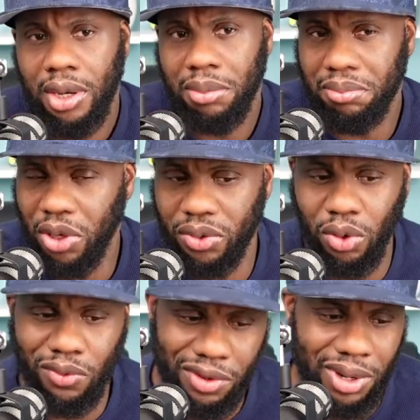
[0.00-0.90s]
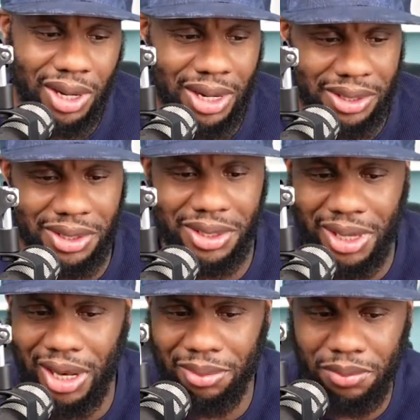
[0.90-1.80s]
But overall, I think the
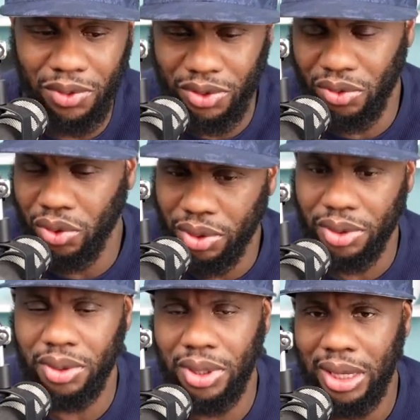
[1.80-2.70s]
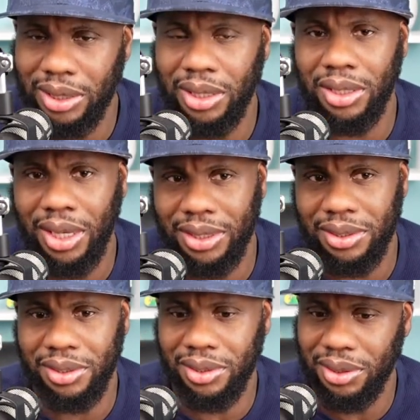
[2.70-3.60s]
album was good. I think
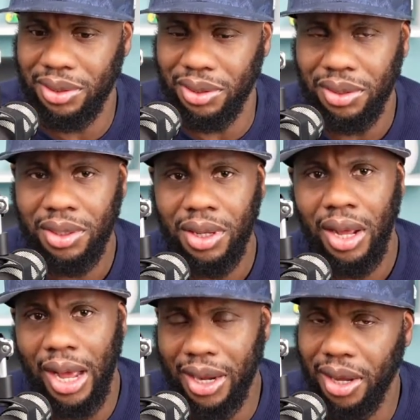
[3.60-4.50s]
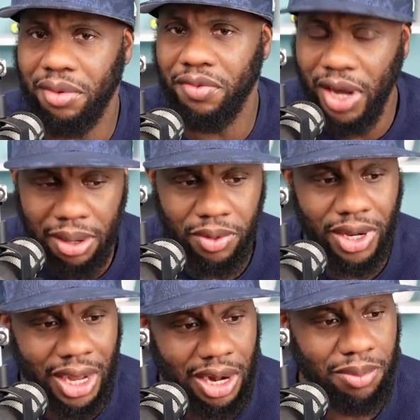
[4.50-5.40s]
that, you know, I can vibe with the
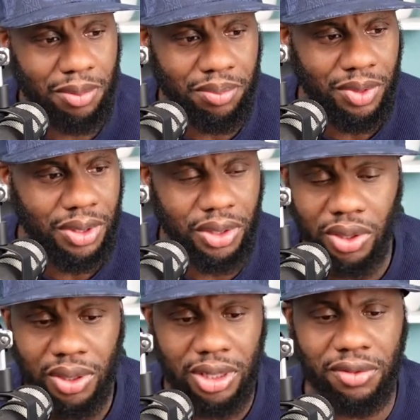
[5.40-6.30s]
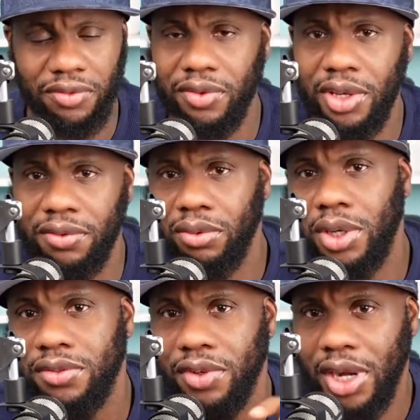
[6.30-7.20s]
album. You know, if it
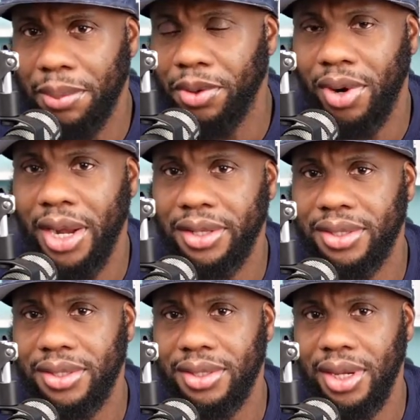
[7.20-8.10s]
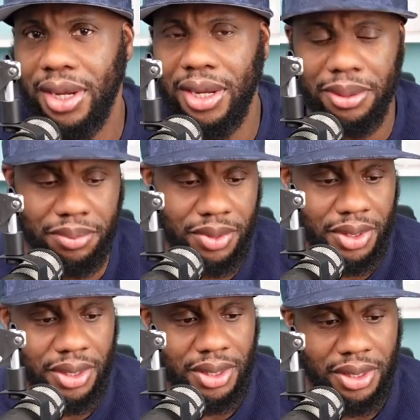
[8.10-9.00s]
wasn't for copyright things
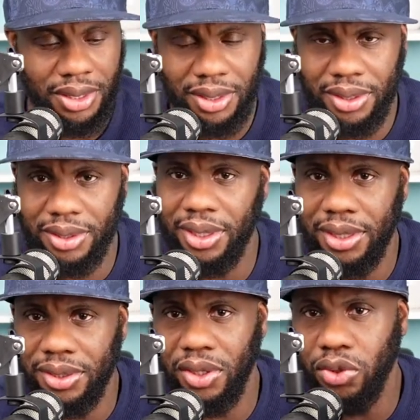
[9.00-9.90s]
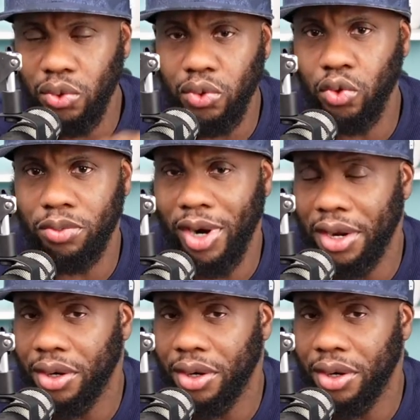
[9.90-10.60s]
on YouTube right